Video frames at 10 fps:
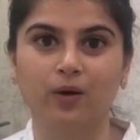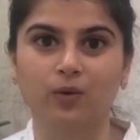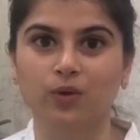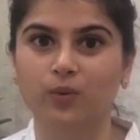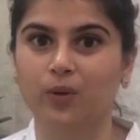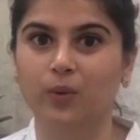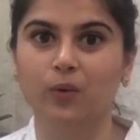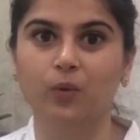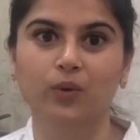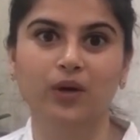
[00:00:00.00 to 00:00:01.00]
god, what do I
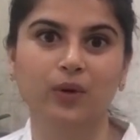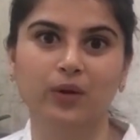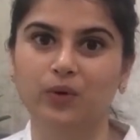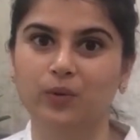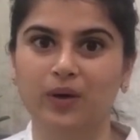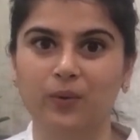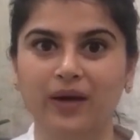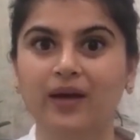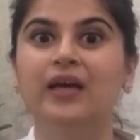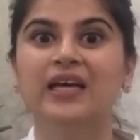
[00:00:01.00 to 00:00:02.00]
wear, what do I wear, what do I
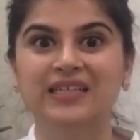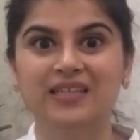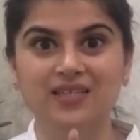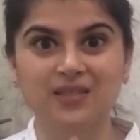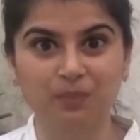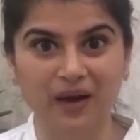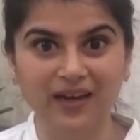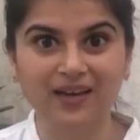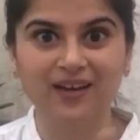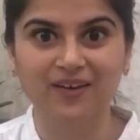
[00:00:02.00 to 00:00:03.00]
wear?
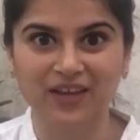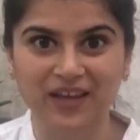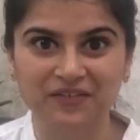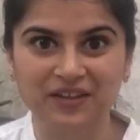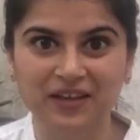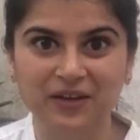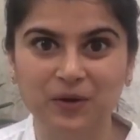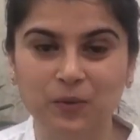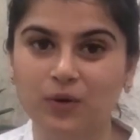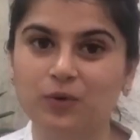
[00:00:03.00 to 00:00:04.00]
Despite loving everything in
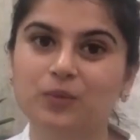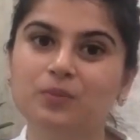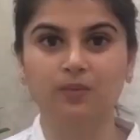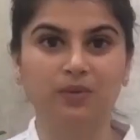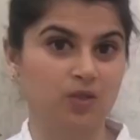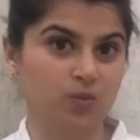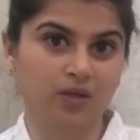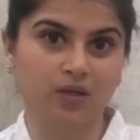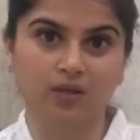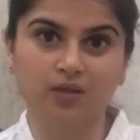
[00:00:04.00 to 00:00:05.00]
your wardrobe, because we're
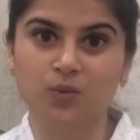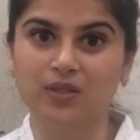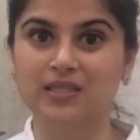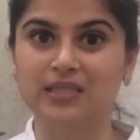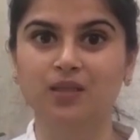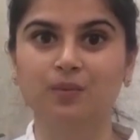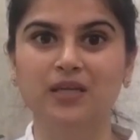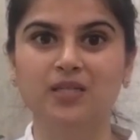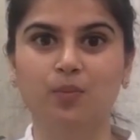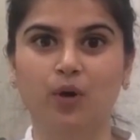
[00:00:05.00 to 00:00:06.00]
girls, we'll still
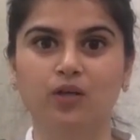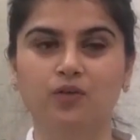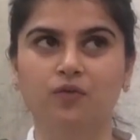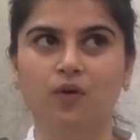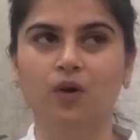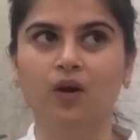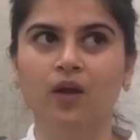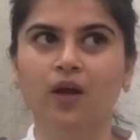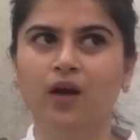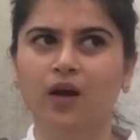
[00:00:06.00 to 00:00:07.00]
be spoiled for,
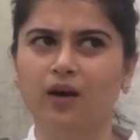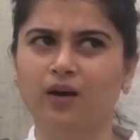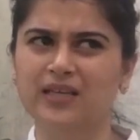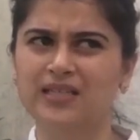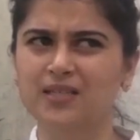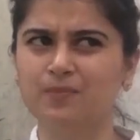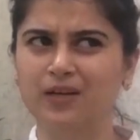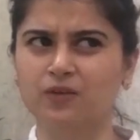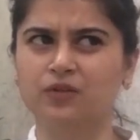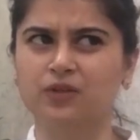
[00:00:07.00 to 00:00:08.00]
is this
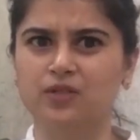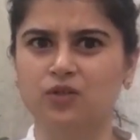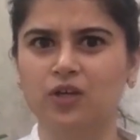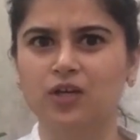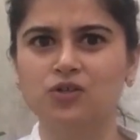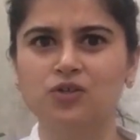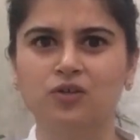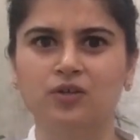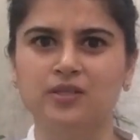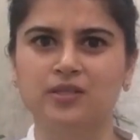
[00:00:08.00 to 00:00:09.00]
better for this occasion,
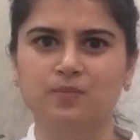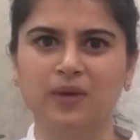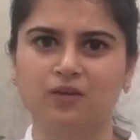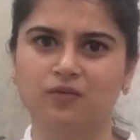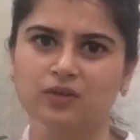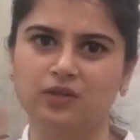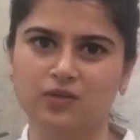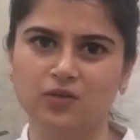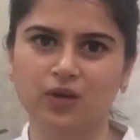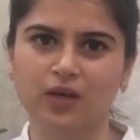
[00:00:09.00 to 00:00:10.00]
or is this better for
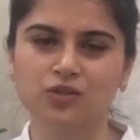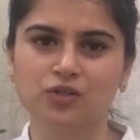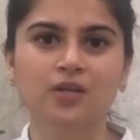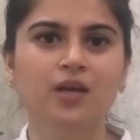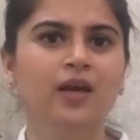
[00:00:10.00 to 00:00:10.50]
this occasion?